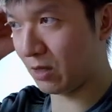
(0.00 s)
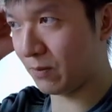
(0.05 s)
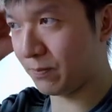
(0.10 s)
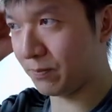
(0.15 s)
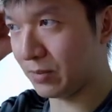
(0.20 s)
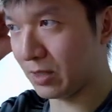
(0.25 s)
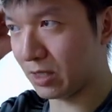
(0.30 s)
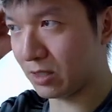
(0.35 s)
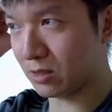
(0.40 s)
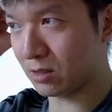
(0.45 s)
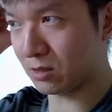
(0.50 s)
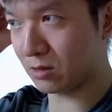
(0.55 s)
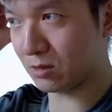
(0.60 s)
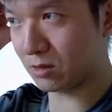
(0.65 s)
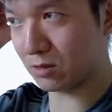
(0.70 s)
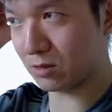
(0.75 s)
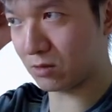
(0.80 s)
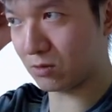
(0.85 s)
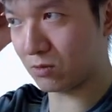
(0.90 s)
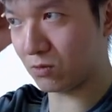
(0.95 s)
But
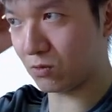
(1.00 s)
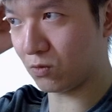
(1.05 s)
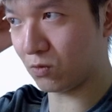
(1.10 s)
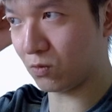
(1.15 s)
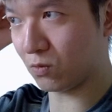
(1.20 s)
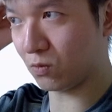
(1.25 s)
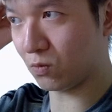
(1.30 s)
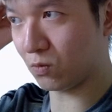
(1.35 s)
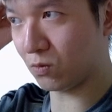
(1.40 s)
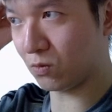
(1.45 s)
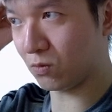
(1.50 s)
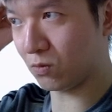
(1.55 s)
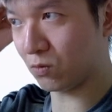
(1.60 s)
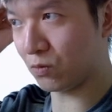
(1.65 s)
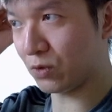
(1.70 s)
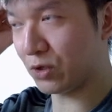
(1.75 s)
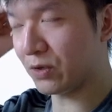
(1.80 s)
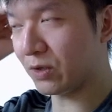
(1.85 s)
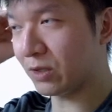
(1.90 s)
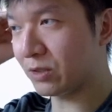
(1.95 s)

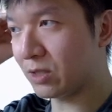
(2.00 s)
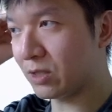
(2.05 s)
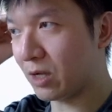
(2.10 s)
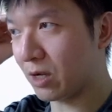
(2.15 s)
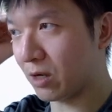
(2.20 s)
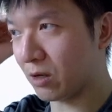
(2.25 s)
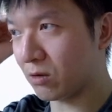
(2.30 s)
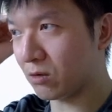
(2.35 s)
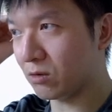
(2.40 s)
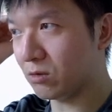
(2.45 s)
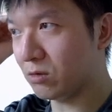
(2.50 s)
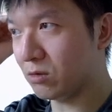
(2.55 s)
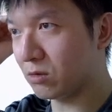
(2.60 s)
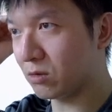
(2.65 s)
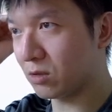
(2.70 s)
we all know